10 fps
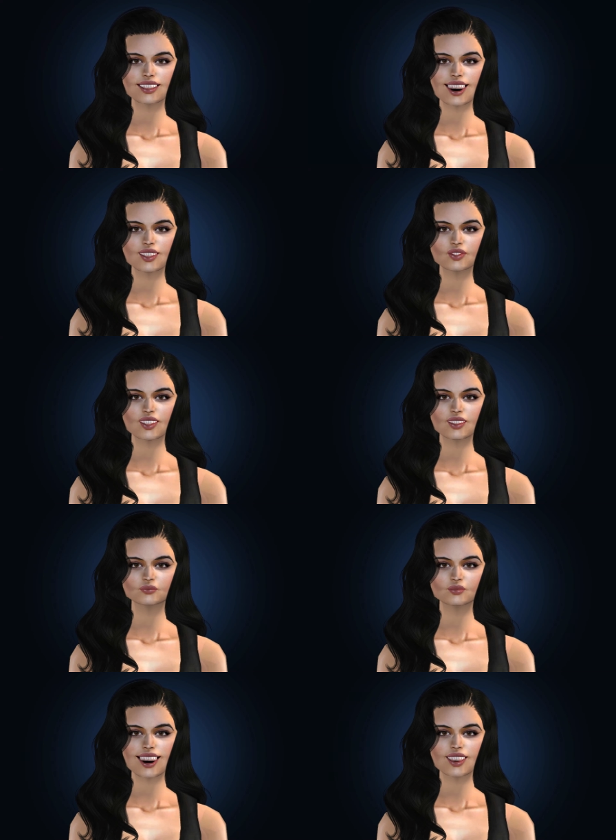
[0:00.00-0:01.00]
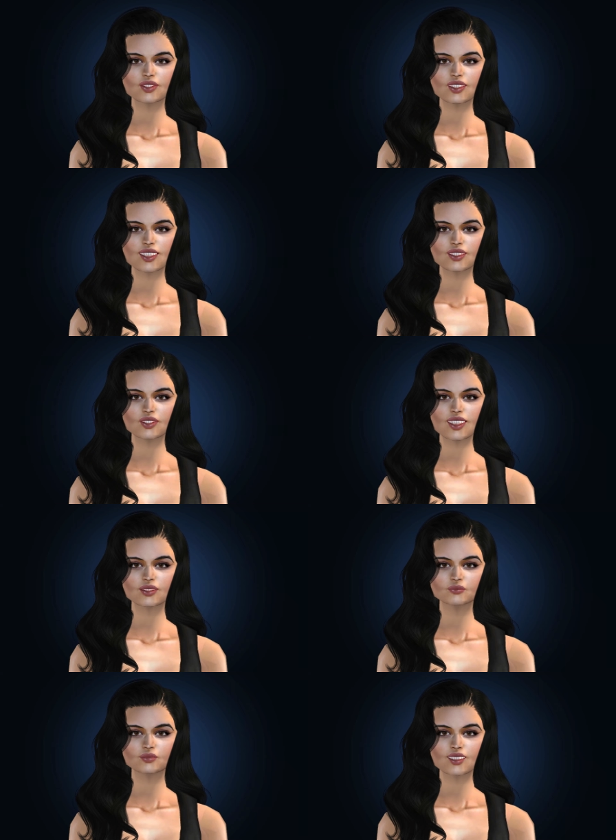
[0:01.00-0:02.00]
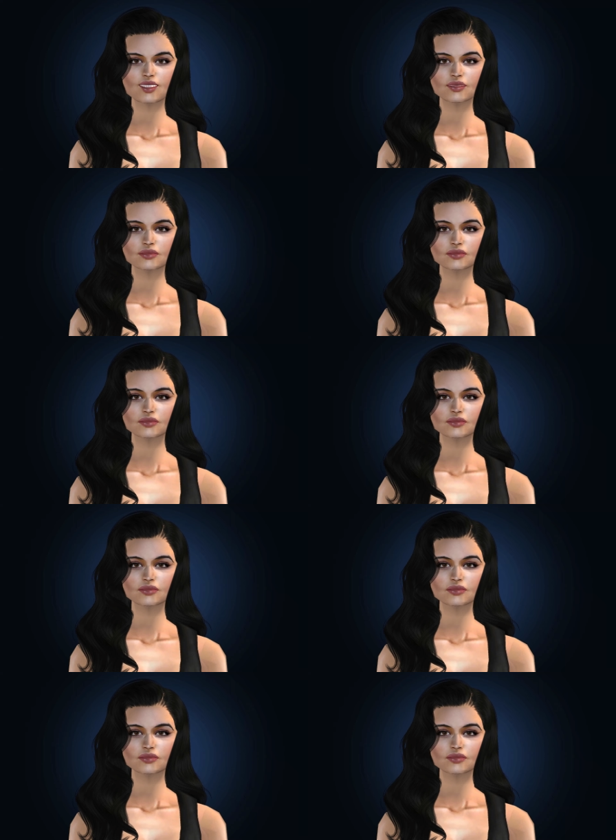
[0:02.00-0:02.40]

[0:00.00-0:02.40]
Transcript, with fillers: and I've got a lot of followers on Instagram.